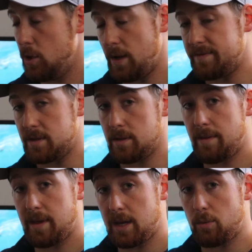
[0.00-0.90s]
you have to
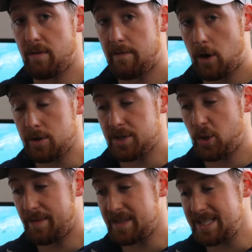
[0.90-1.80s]
think in reverse and
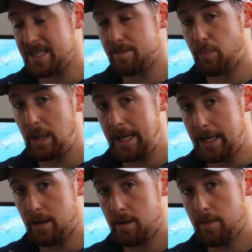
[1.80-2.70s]
you have to
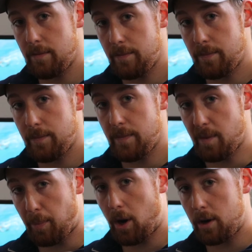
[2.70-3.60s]
split the
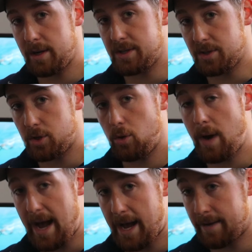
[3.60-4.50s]
part into 2
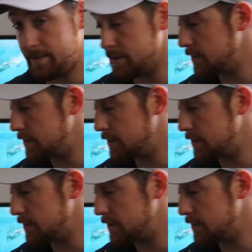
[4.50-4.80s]
halves.